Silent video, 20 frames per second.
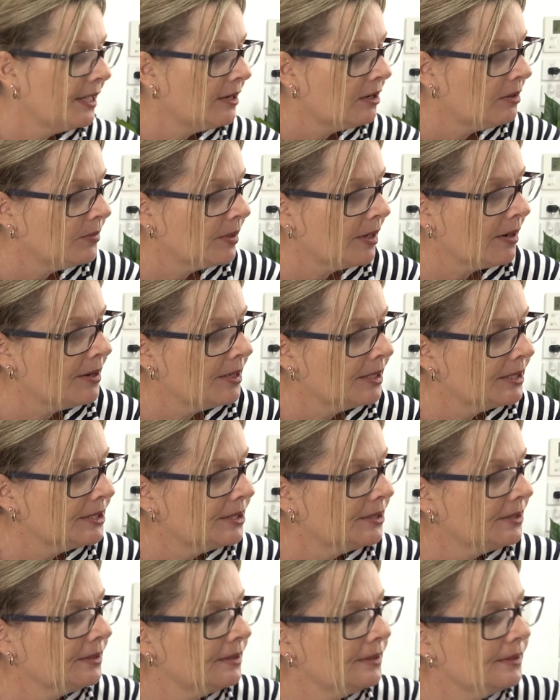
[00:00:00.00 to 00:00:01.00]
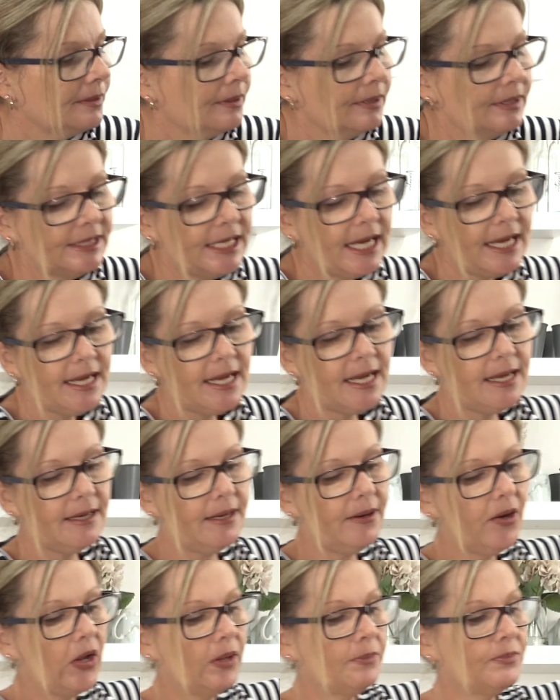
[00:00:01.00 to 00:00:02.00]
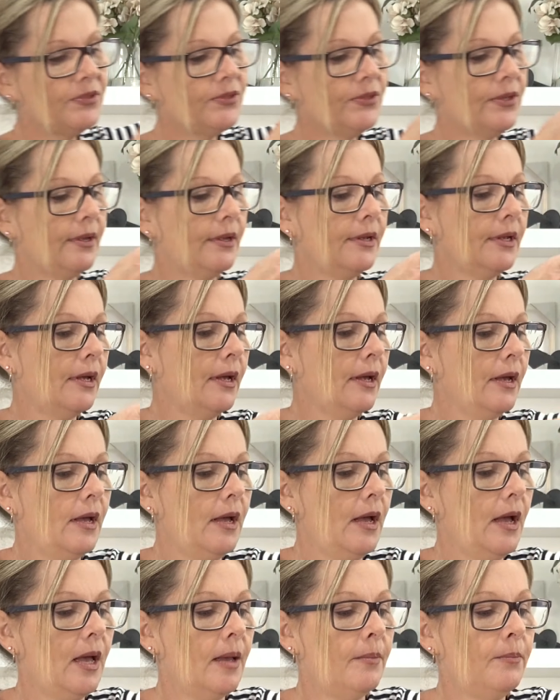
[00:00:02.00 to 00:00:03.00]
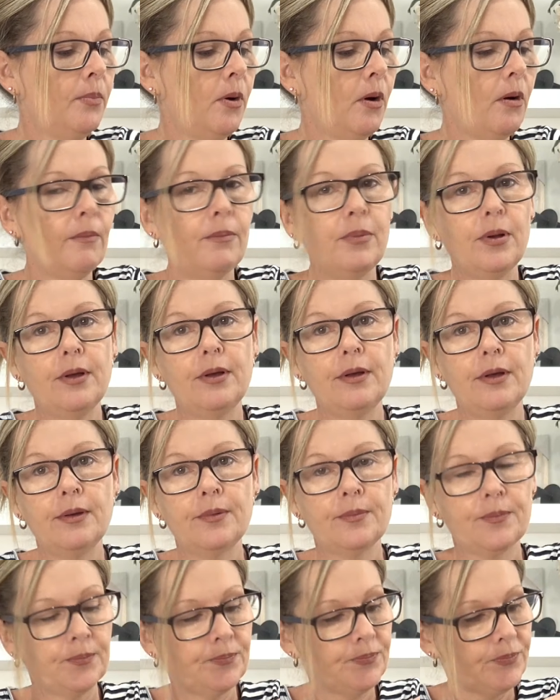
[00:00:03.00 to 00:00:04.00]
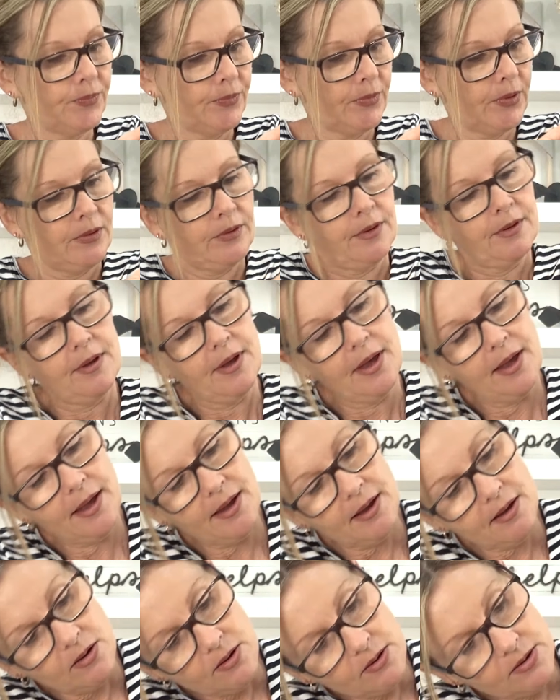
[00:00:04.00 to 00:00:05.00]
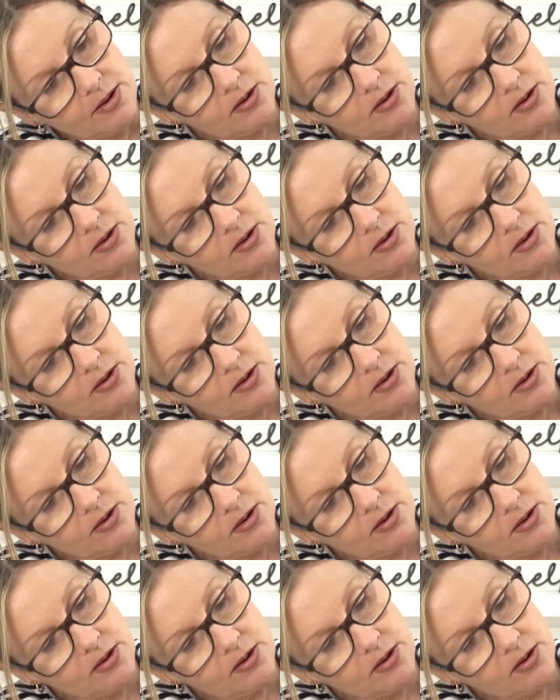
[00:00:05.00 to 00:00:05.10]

that on, we're going to take out our MC and pop our